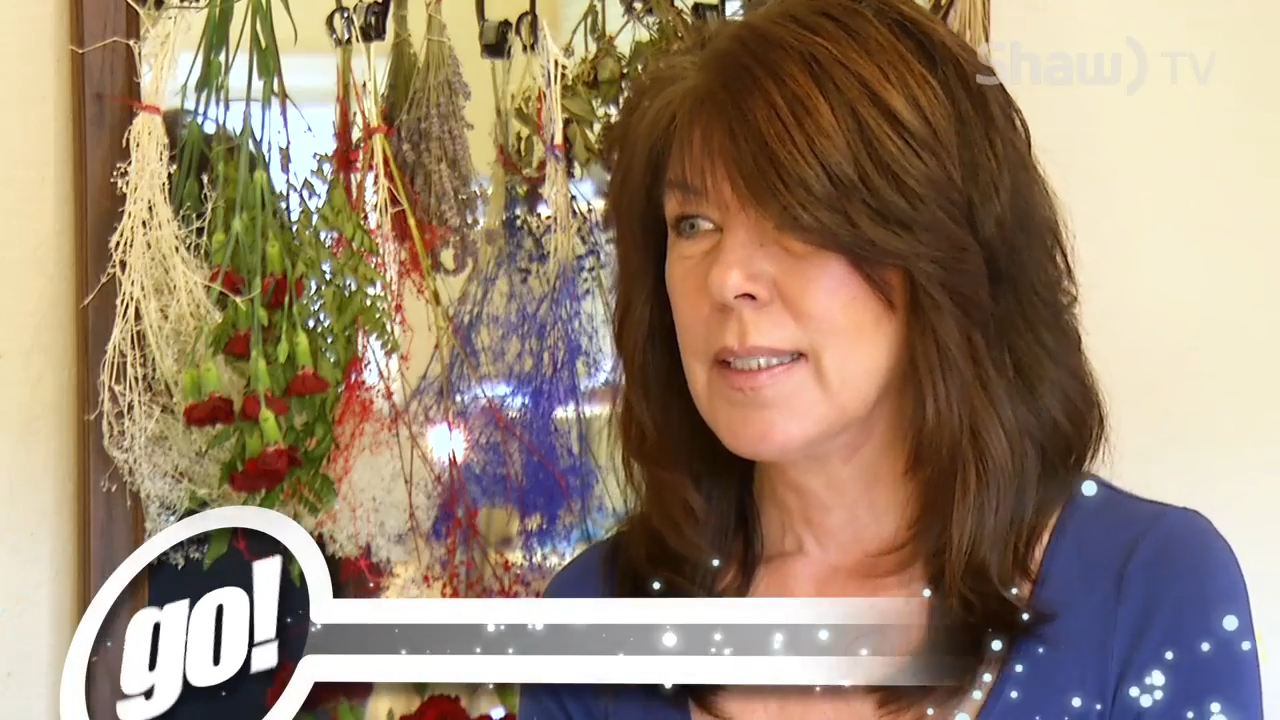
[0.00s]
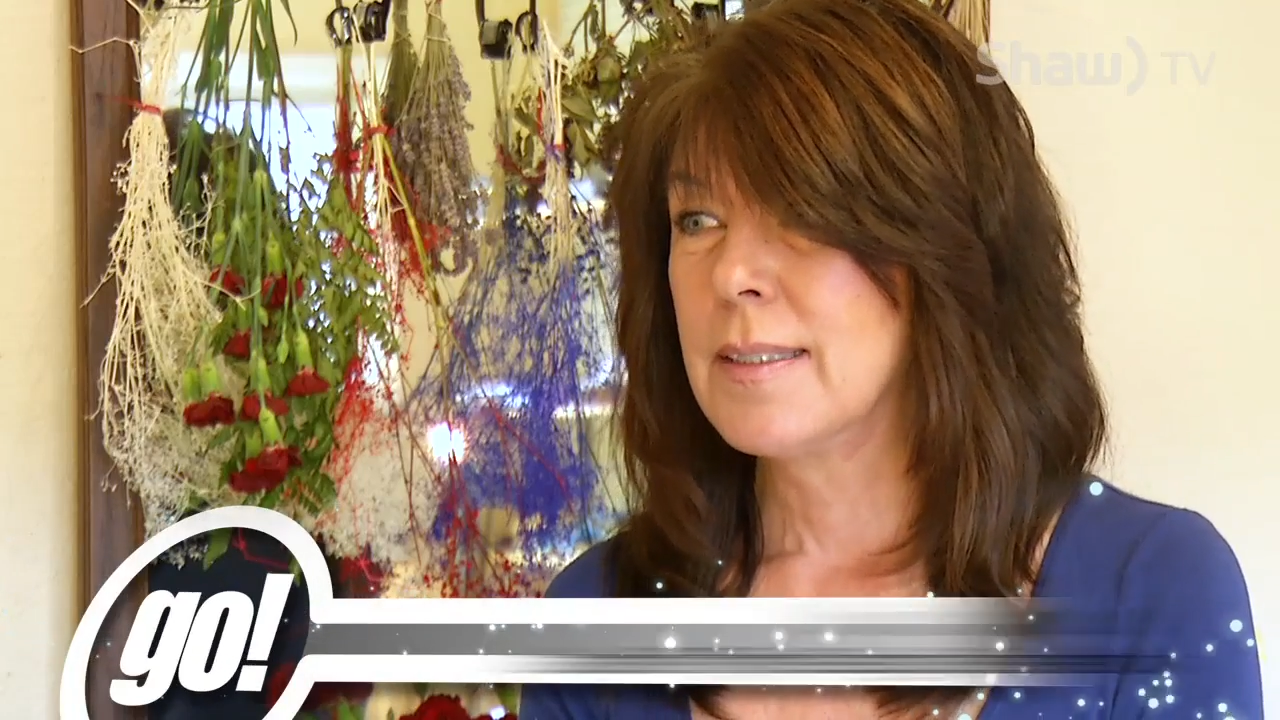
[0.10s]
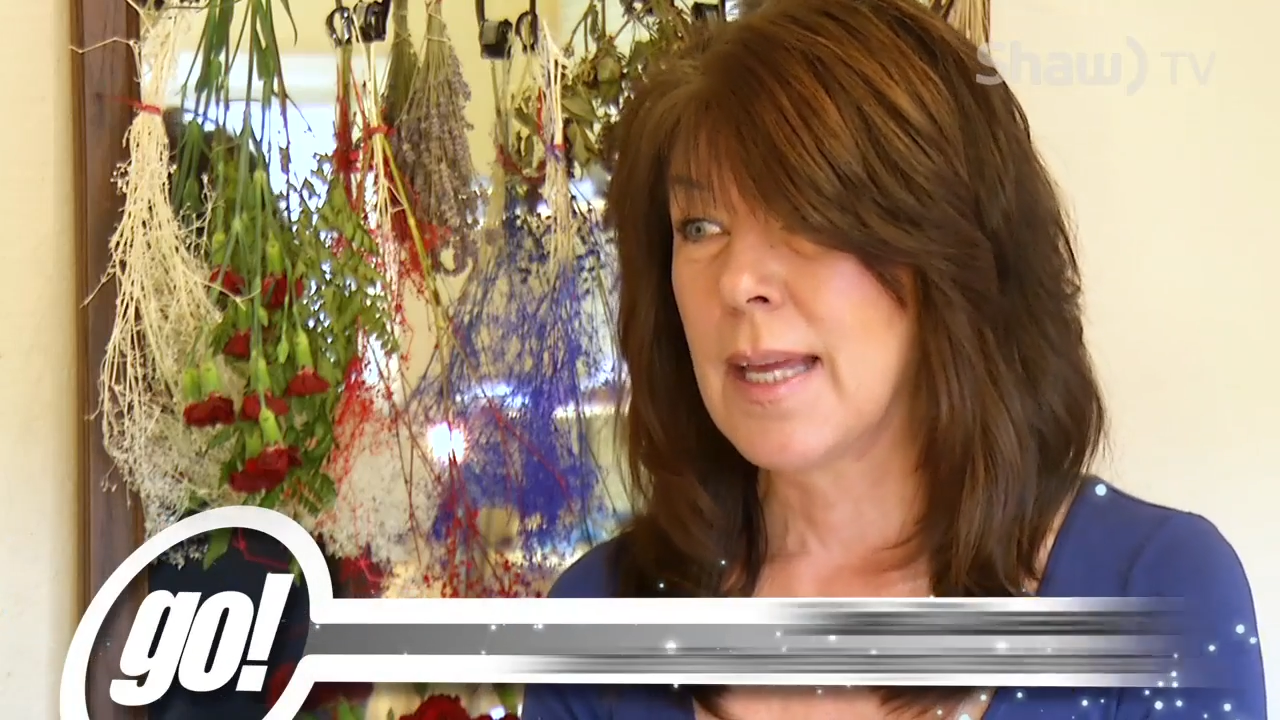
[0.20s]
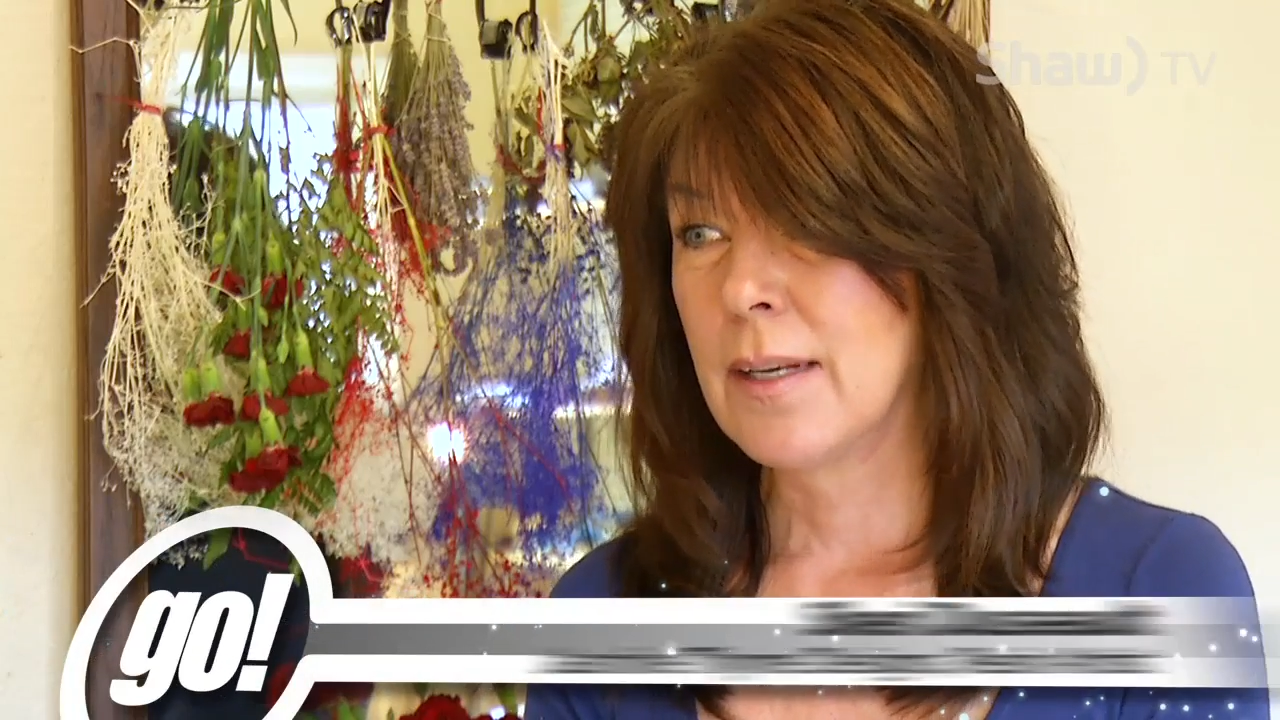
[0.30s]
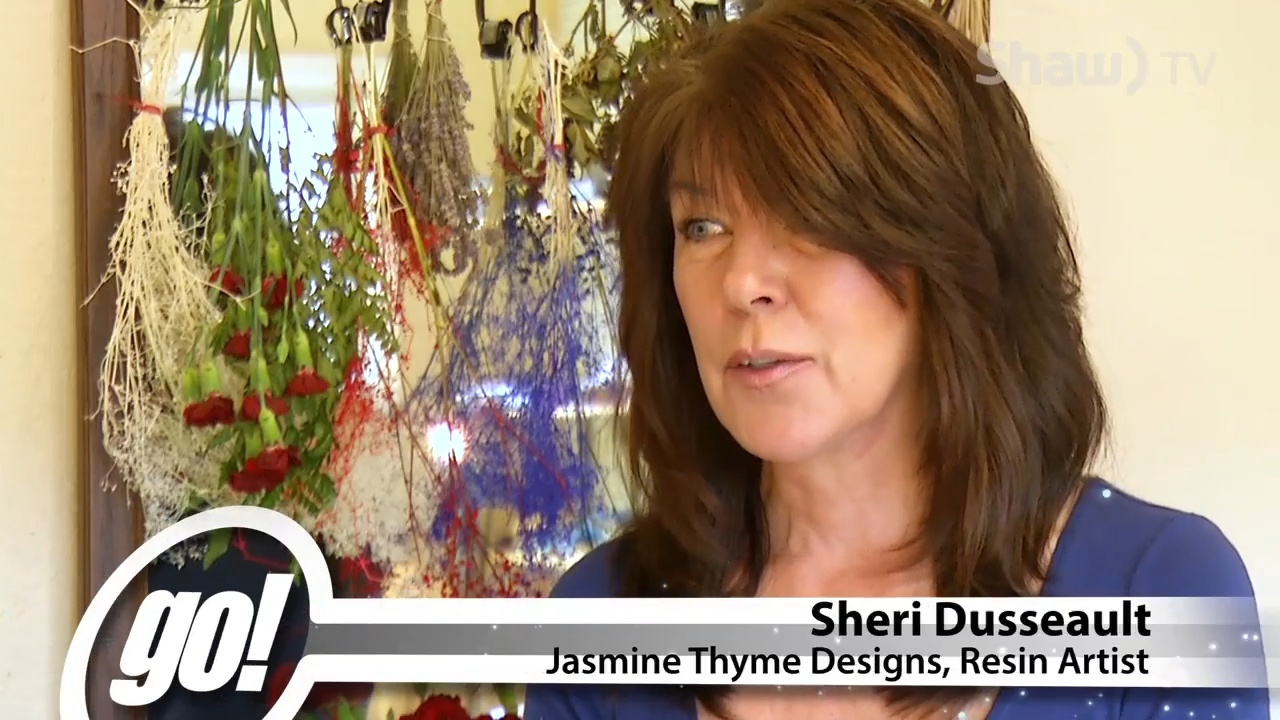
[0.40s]

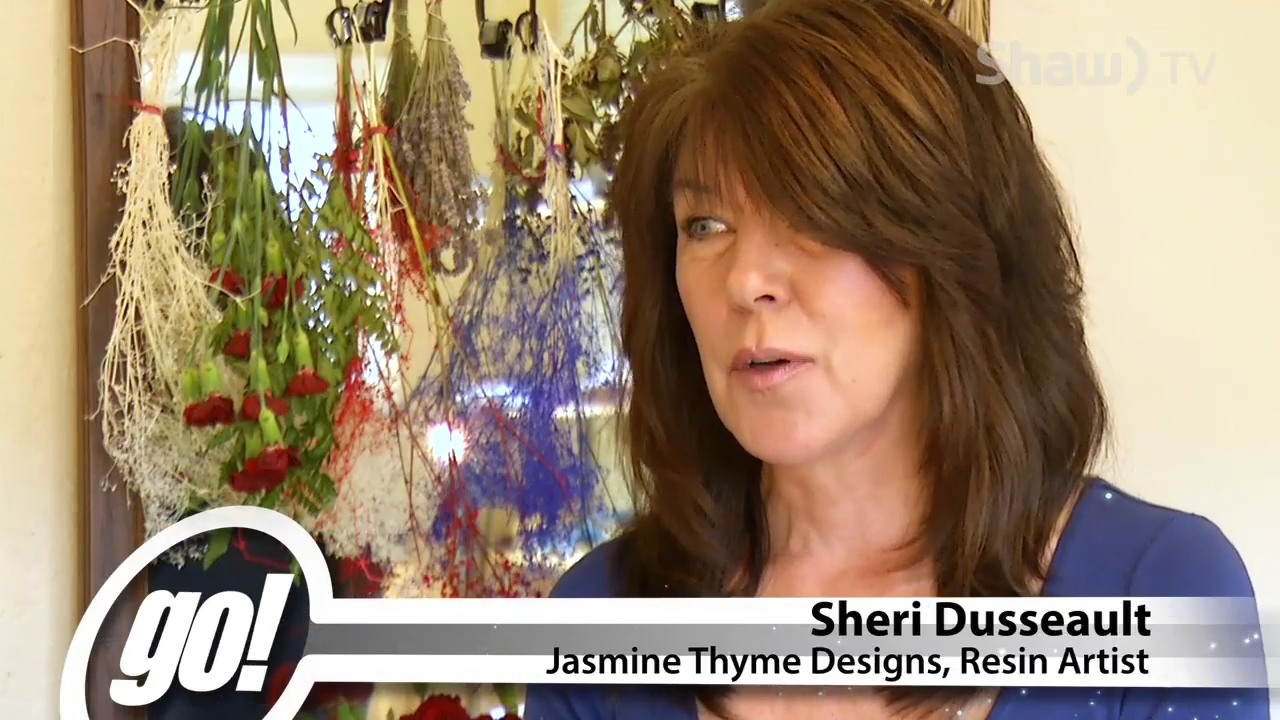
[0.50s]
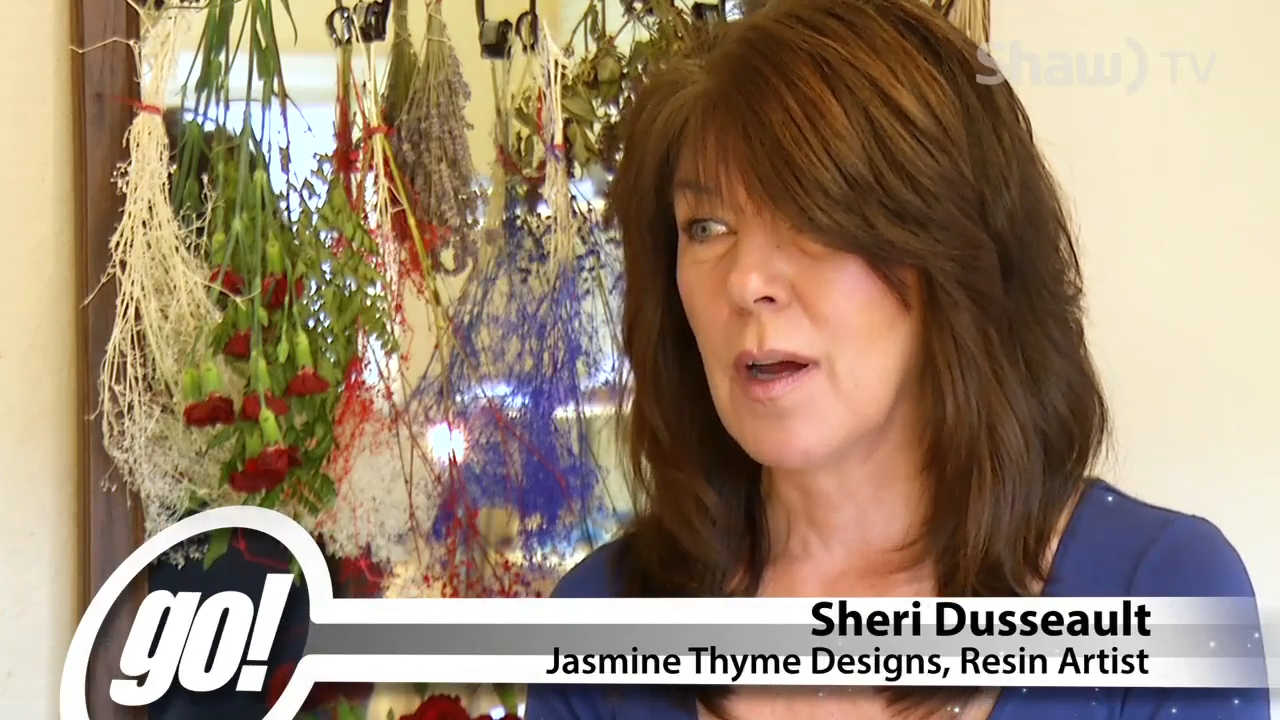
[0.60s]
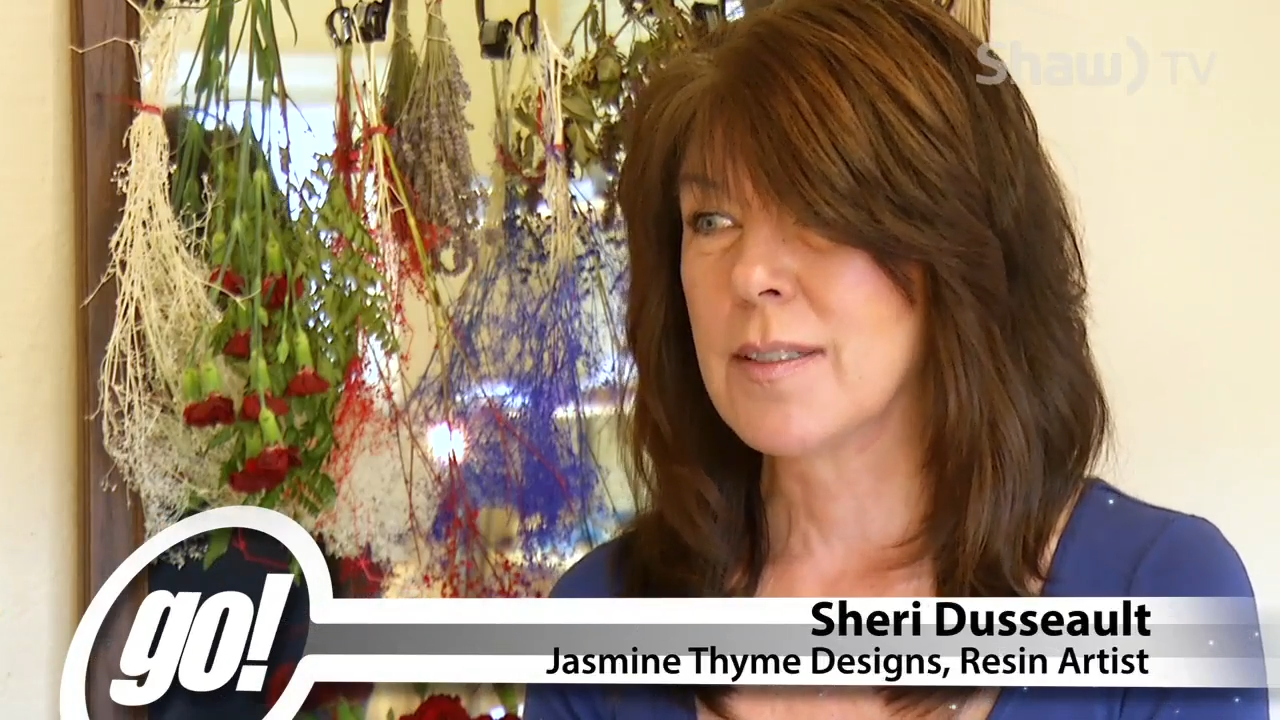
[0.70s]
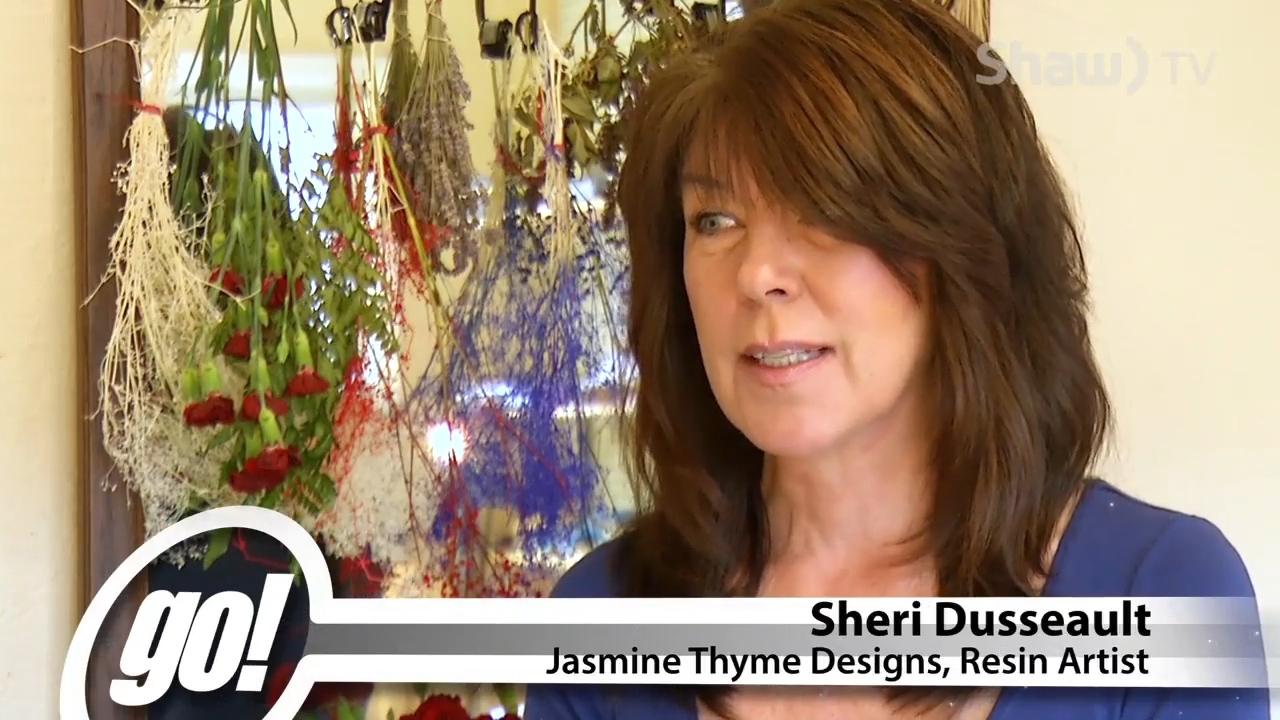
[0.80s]
send across